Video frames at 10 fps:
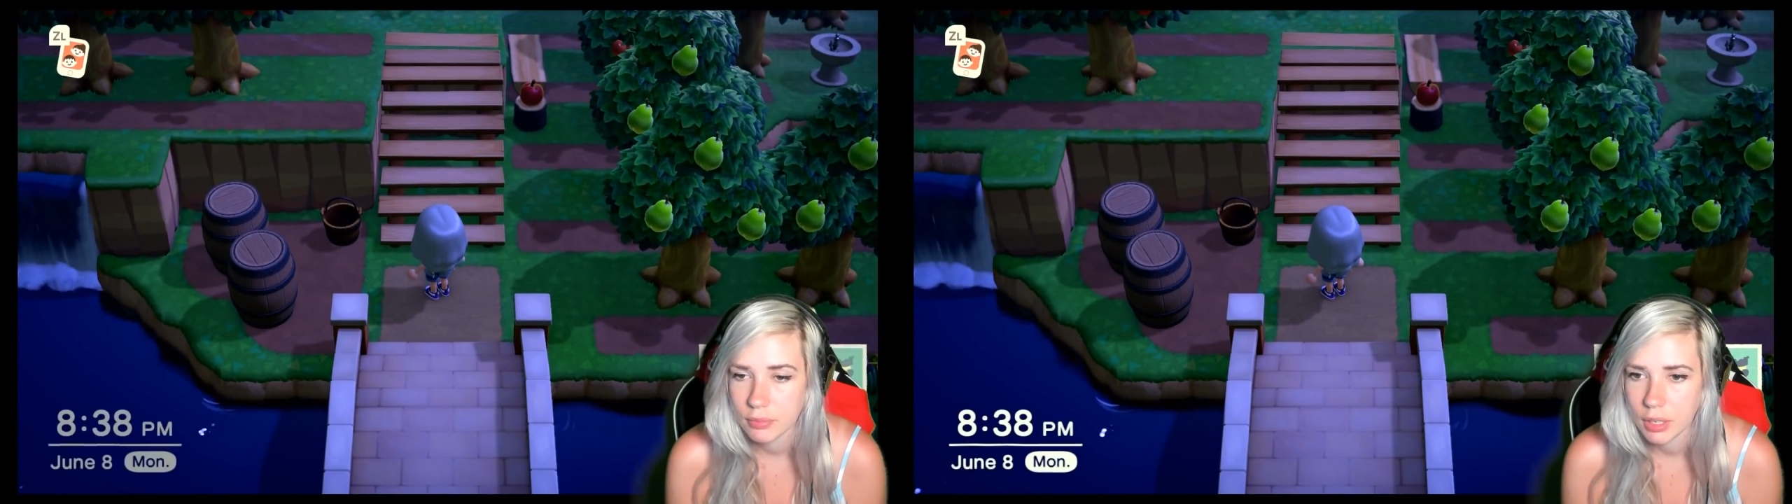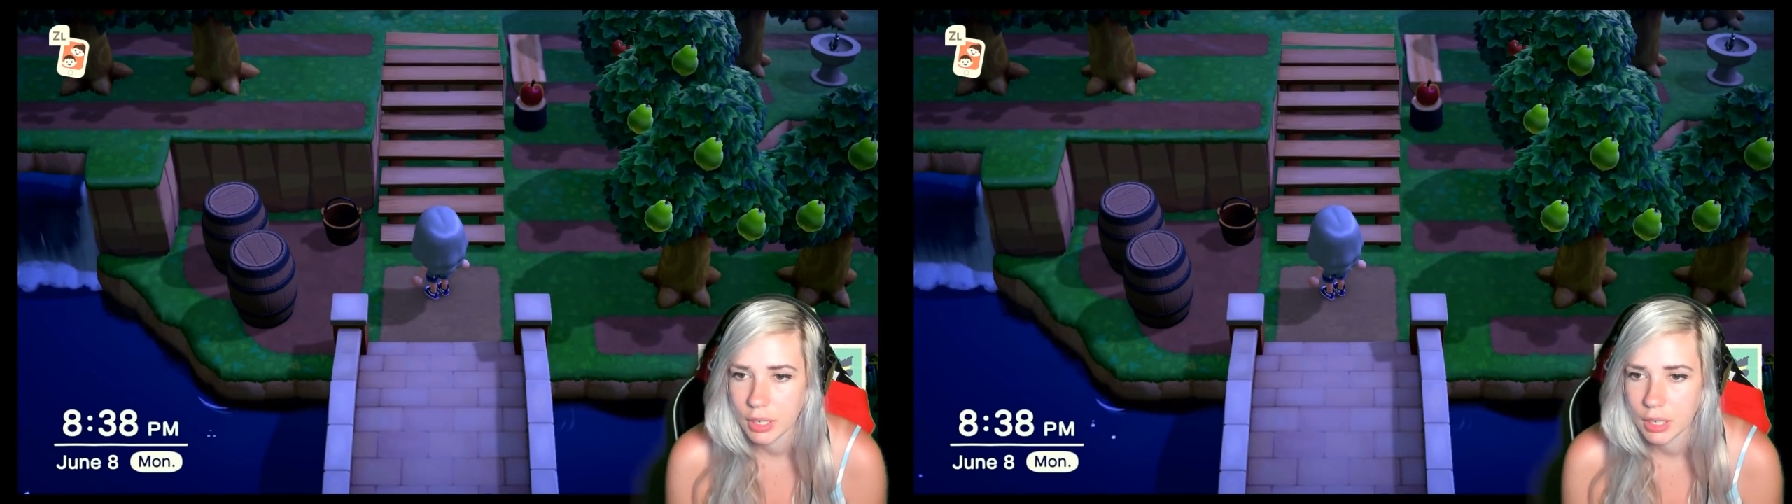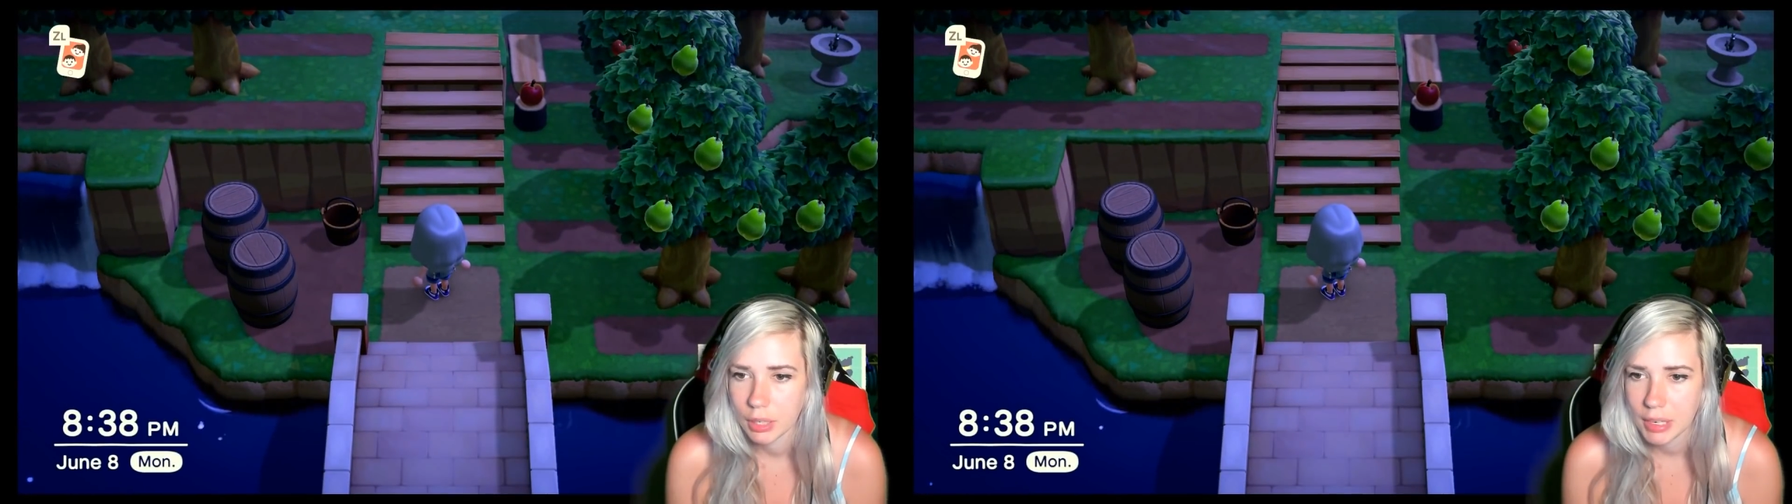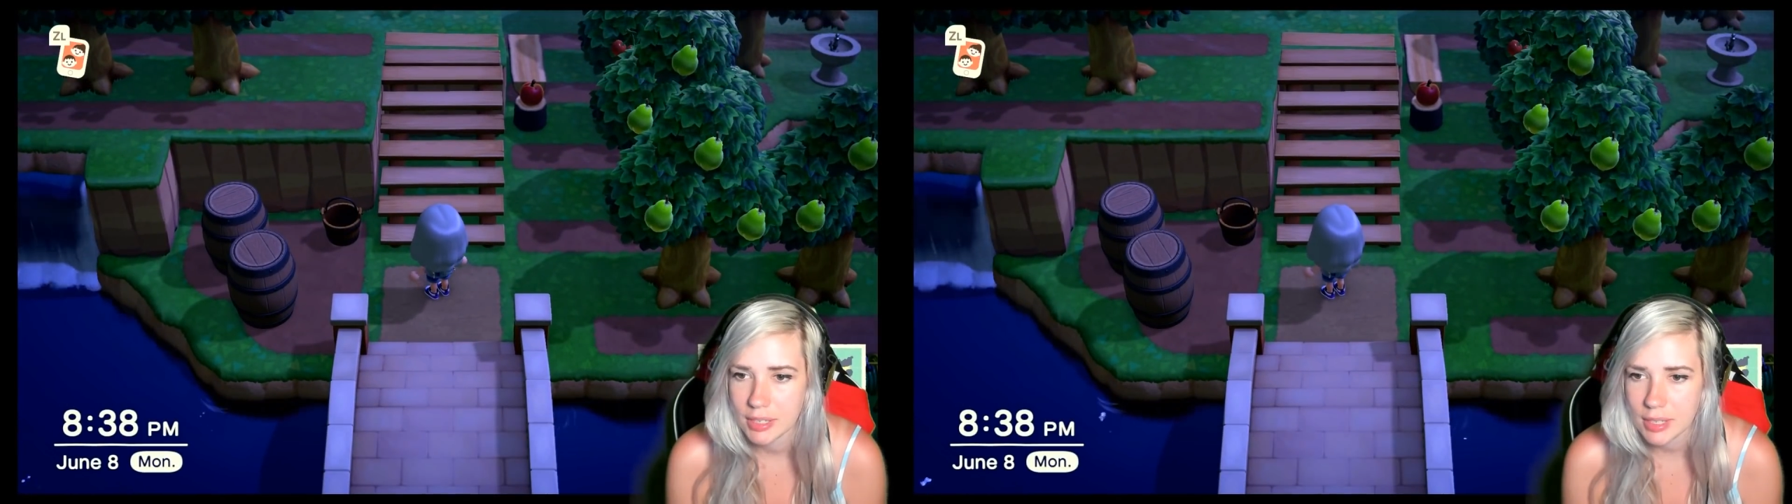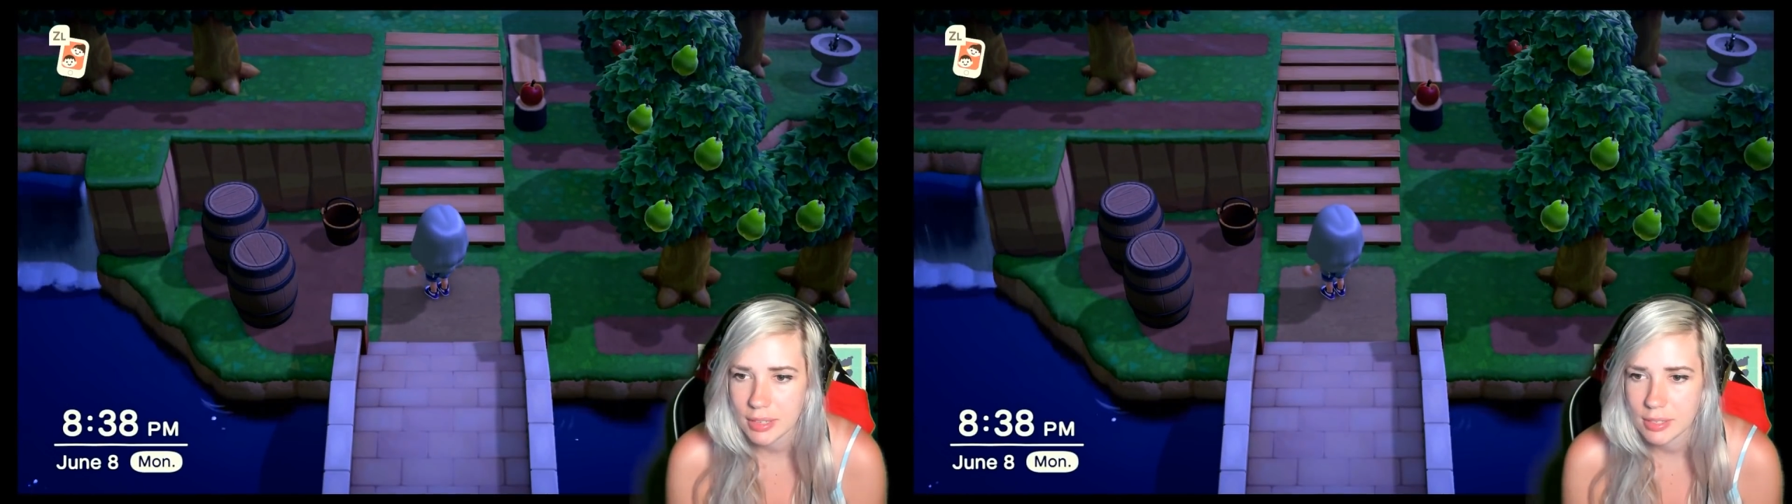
I designed